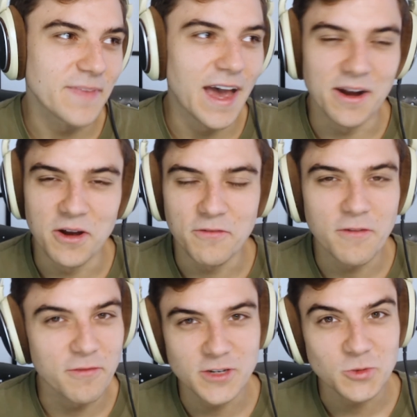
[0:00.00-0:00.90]
I don't know.
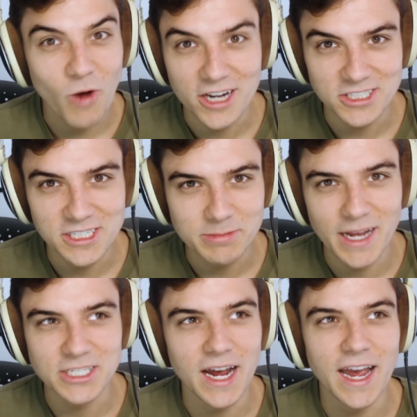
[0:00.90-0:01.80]
For, for just watching this
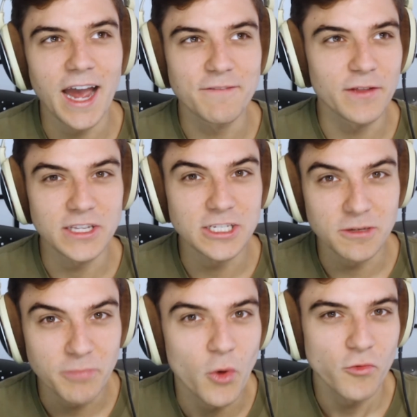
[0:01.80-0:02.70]
match, I, I felt like these
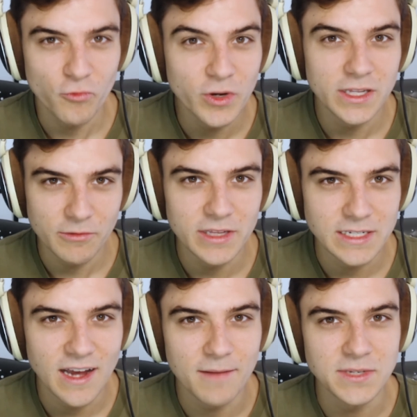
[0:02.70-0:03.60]
are both really, really
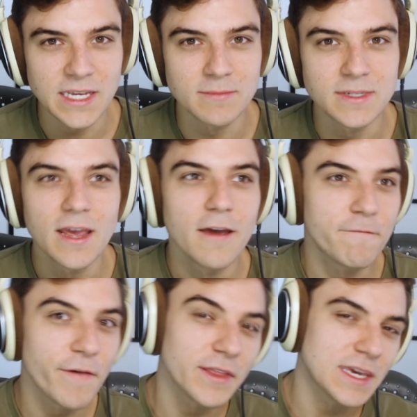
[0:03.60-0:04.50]
top teams.
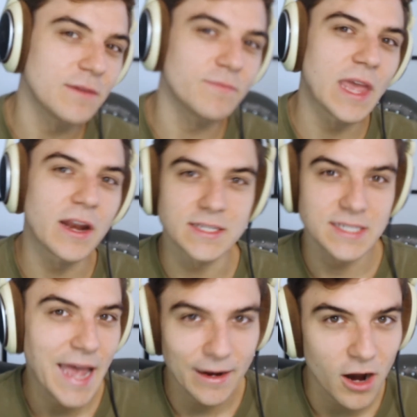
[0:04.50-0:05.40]
Philly, they didn't
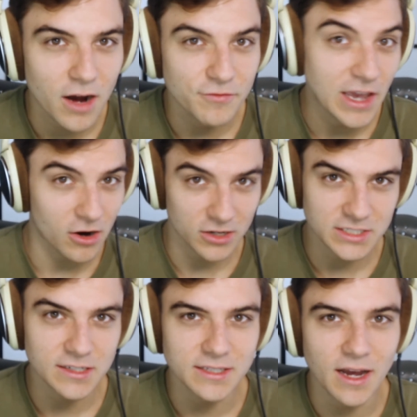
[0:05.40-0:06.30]
slack off. They are
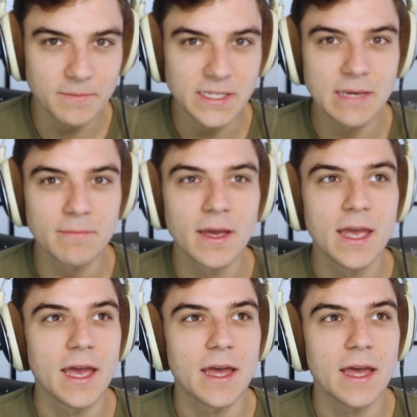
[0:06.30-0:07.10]
still a top team.